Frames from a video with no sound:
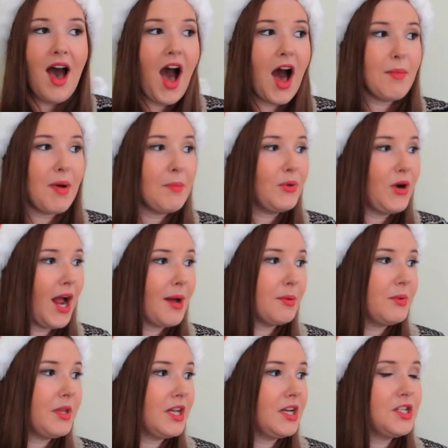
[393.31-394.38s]
I'm
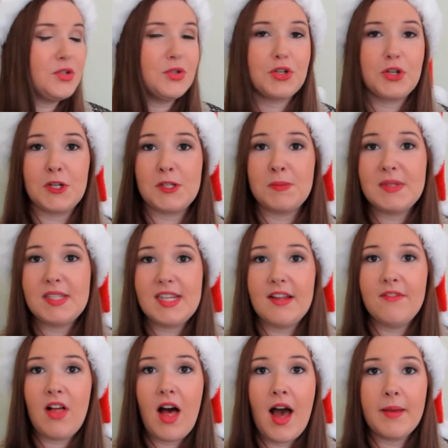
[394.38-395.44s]
probably going to do a Christmas
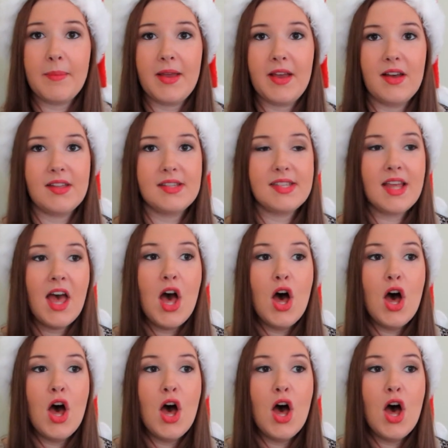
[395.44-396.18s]
Day vlog because